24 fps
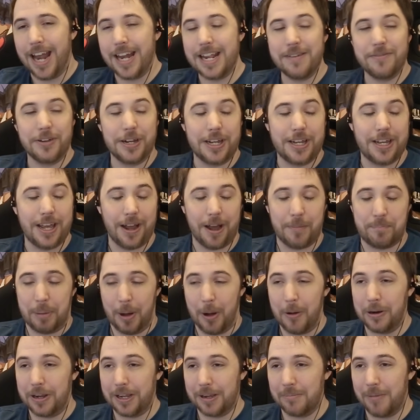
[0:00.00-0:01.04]
And even
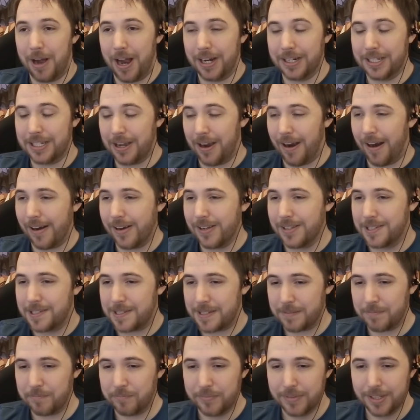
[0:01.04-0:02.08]
Pokemon
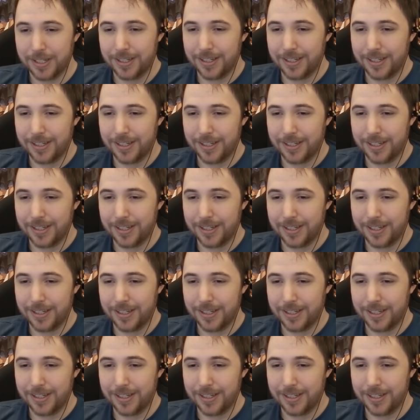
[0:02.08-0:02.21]
cards.